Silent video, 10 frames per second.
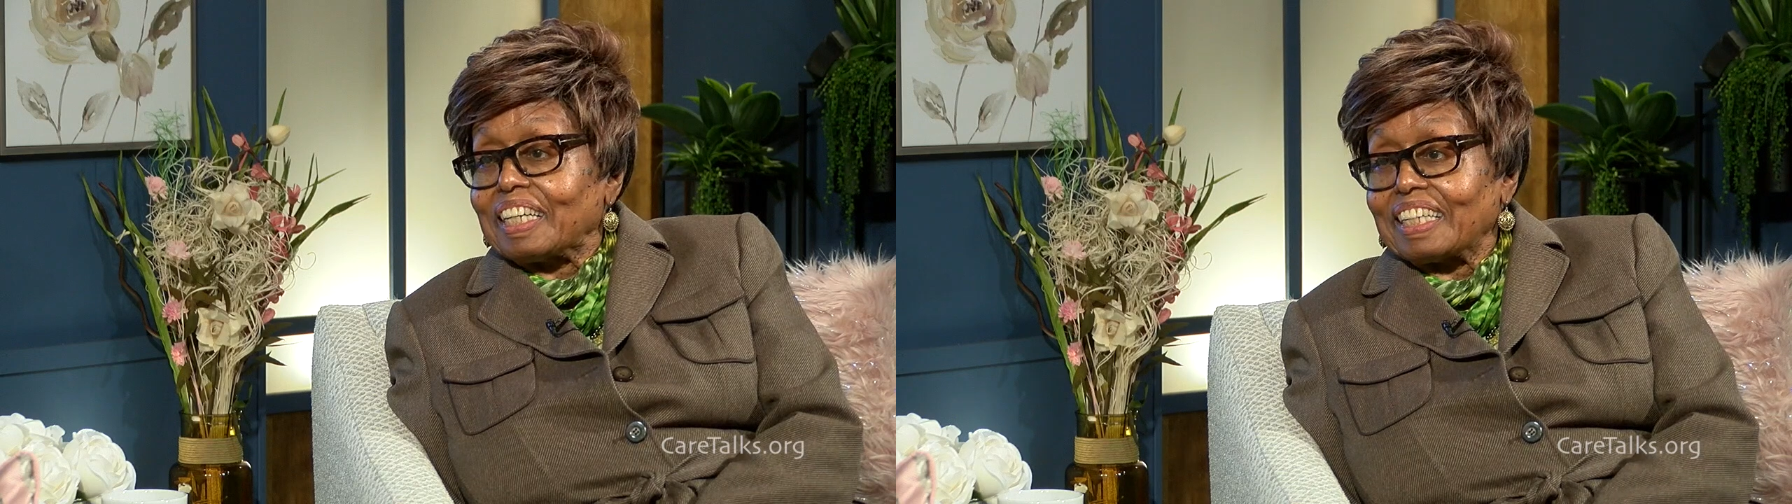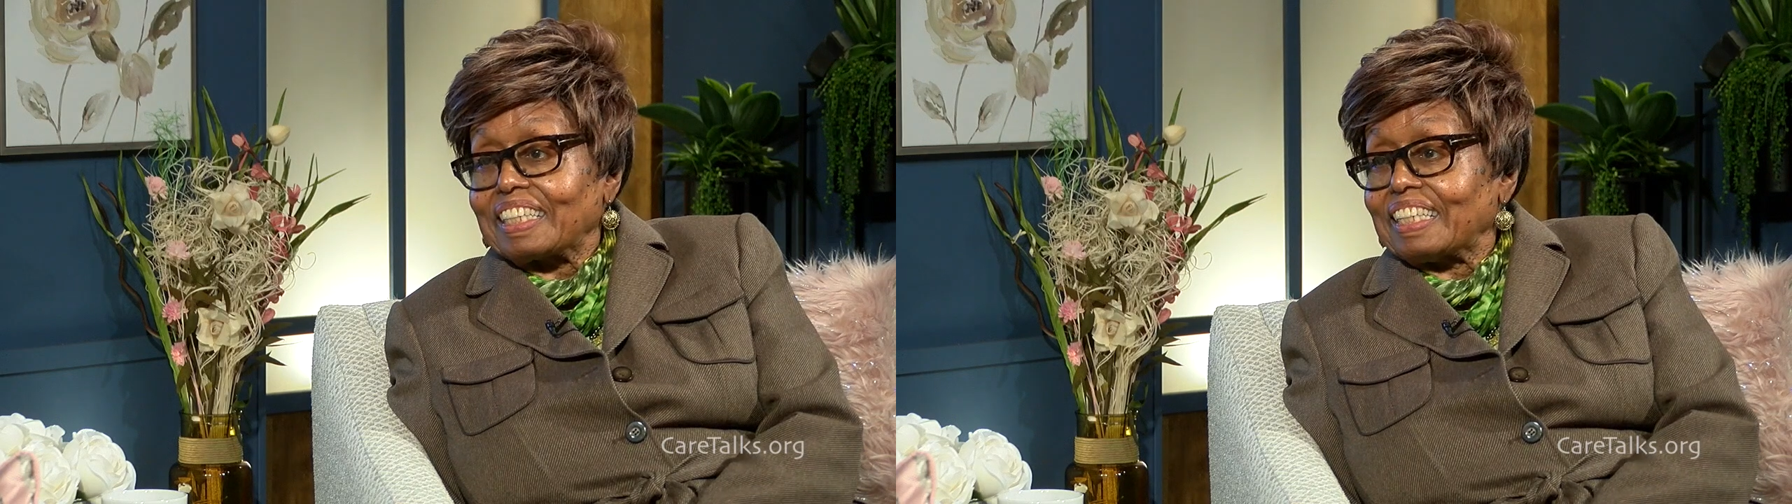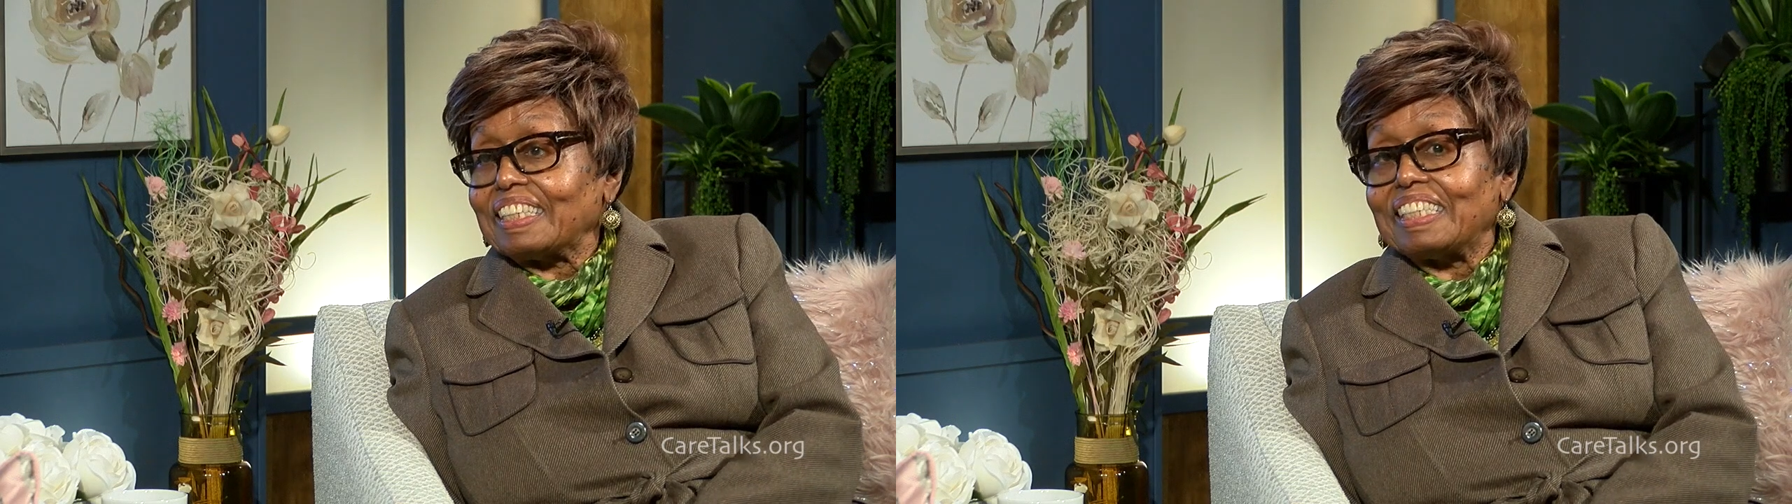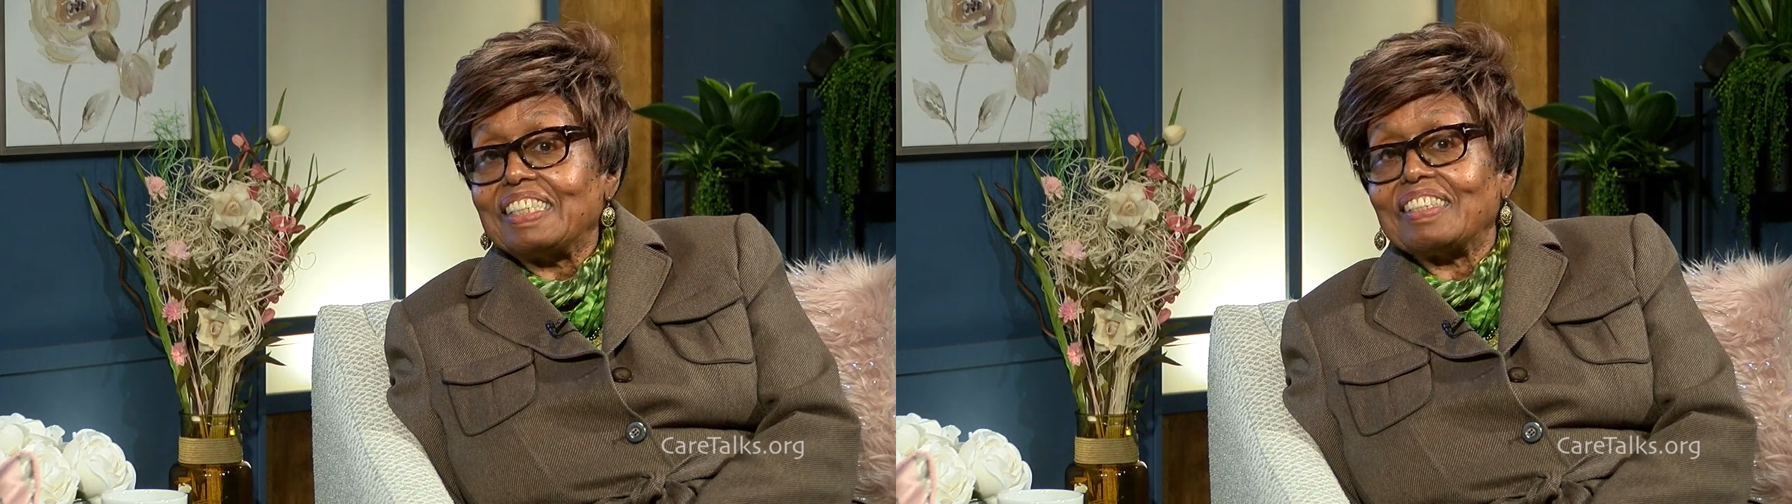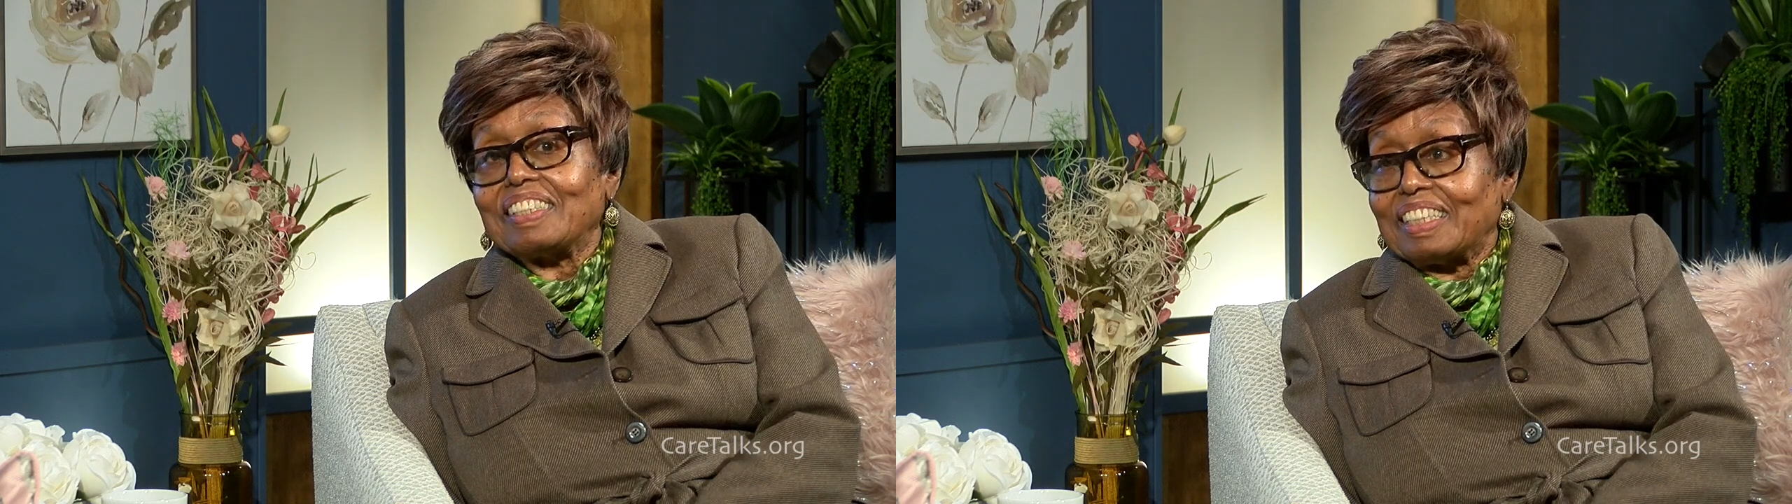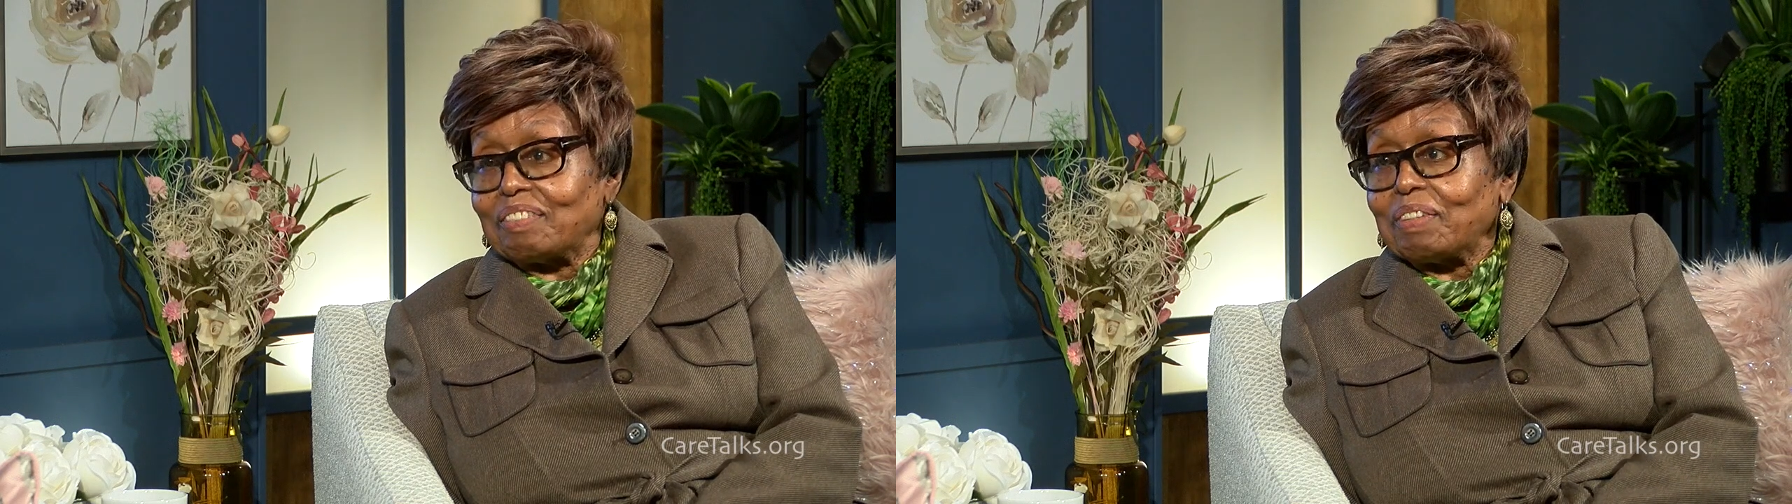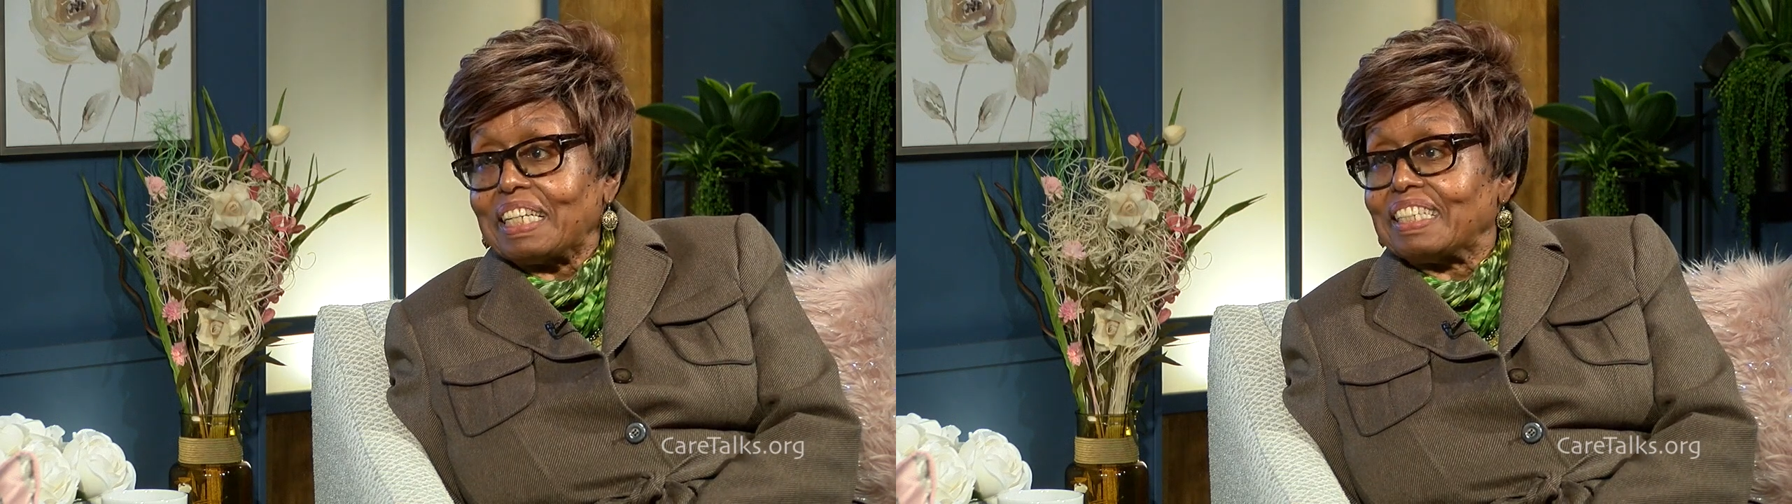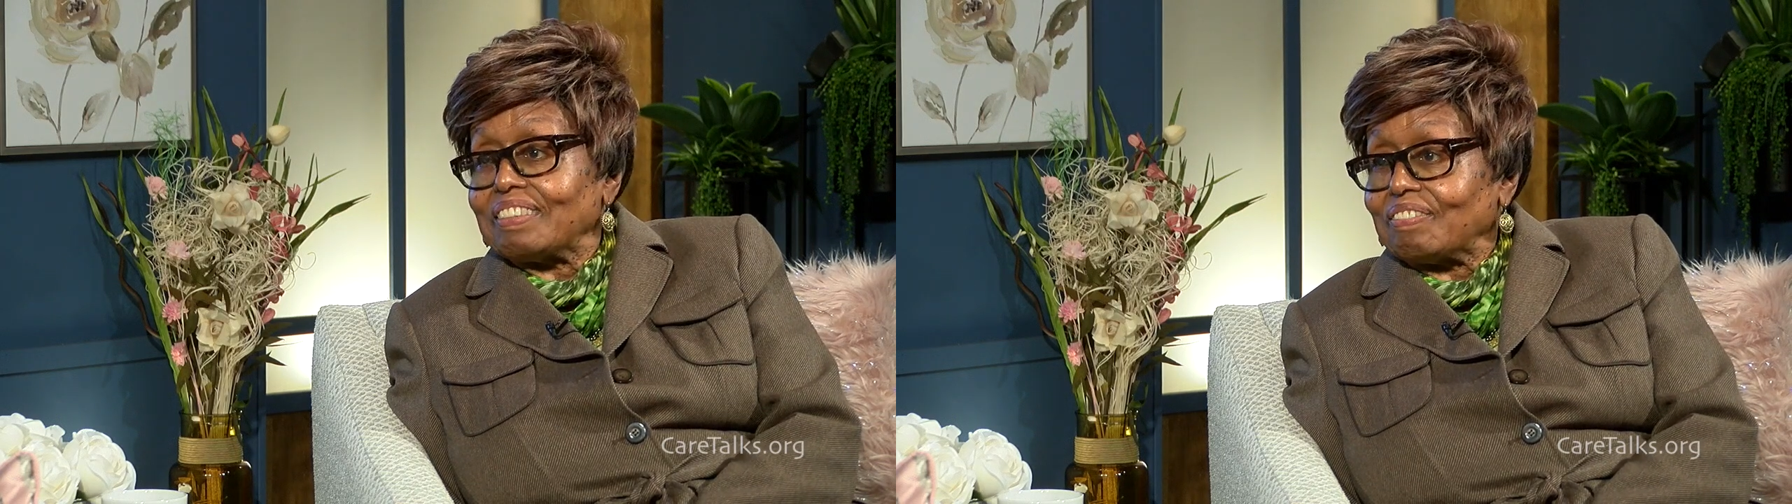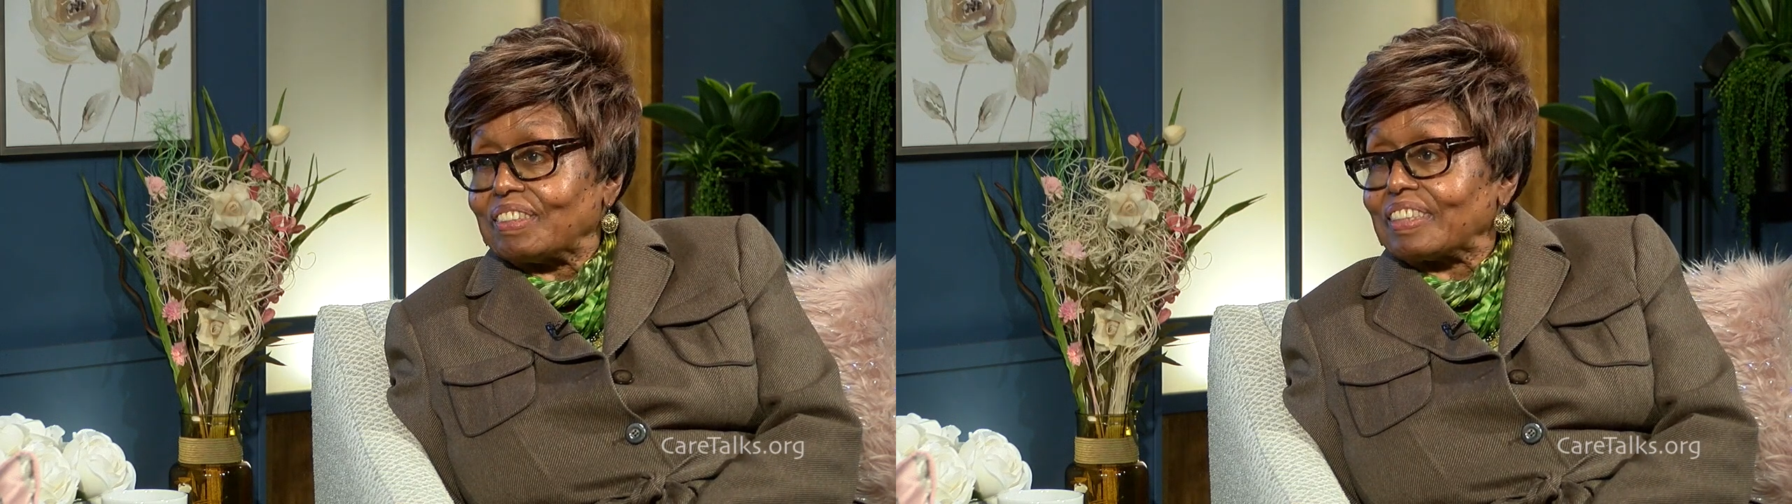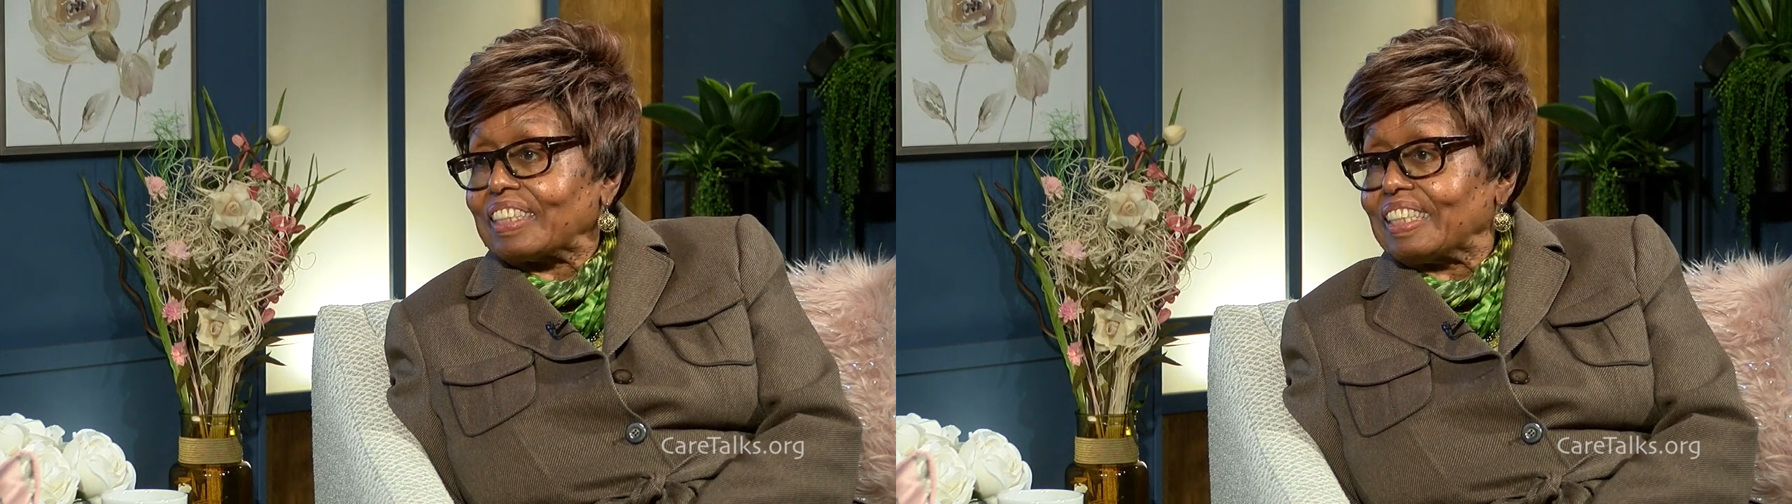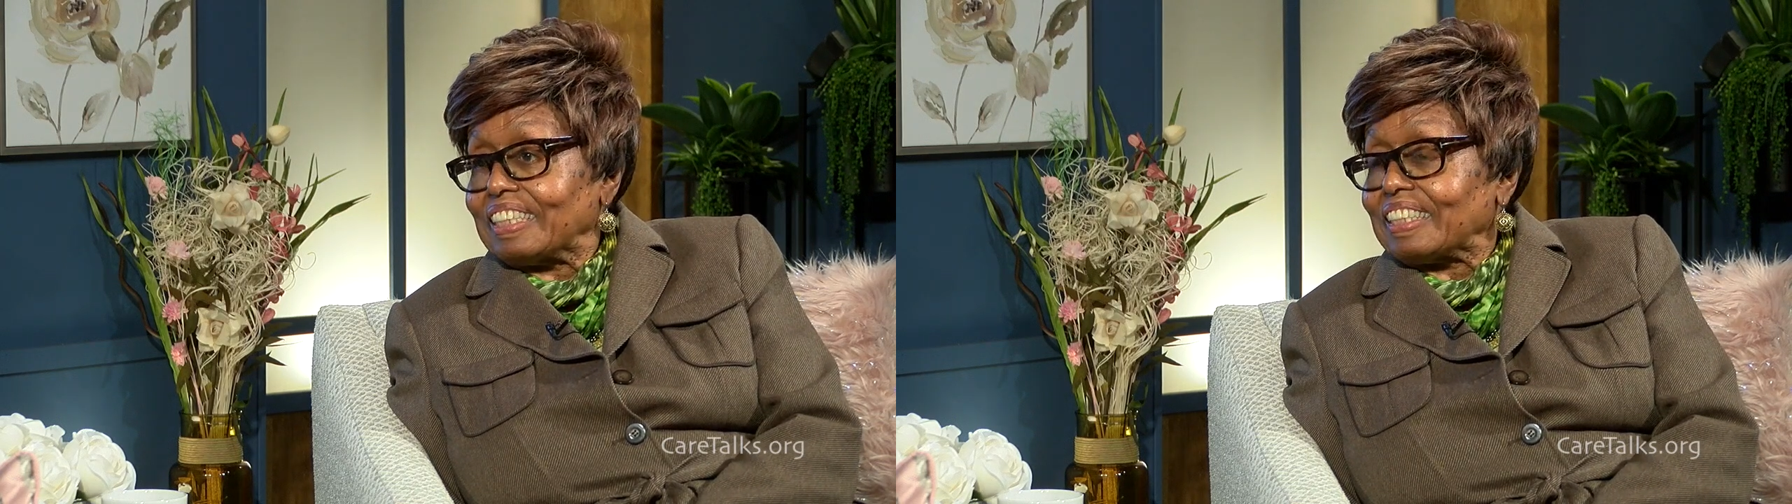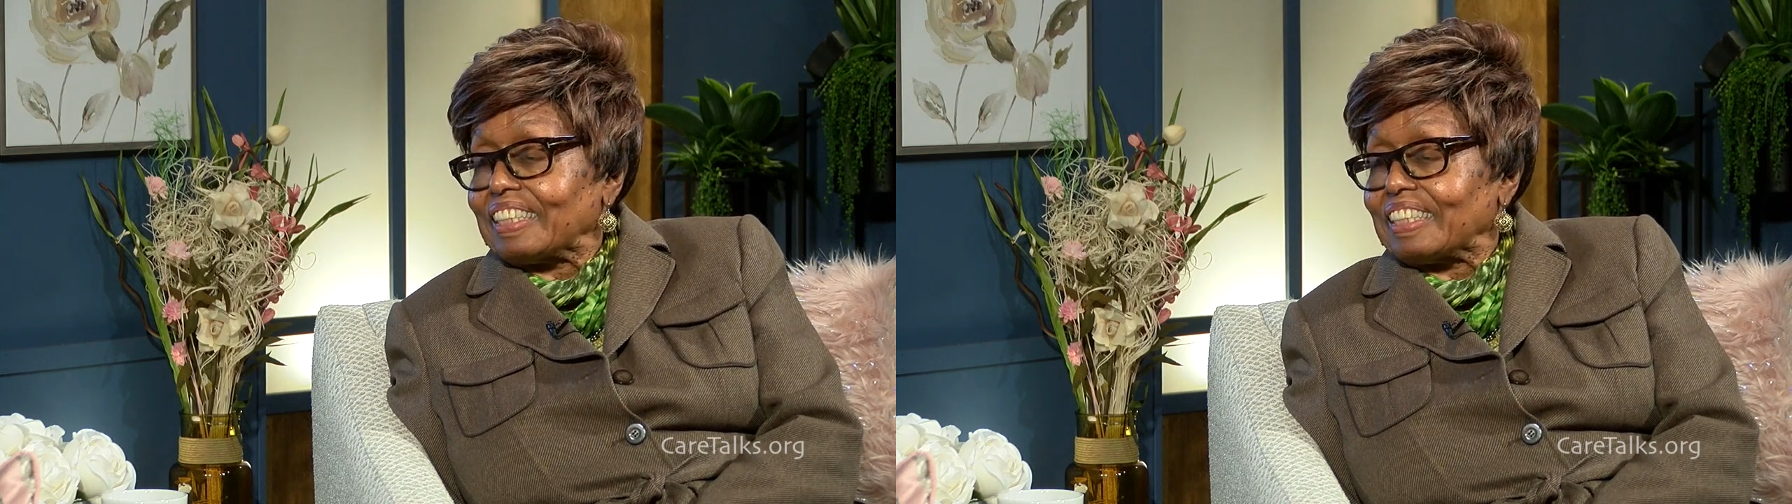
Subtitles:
and cleaned it and made it very,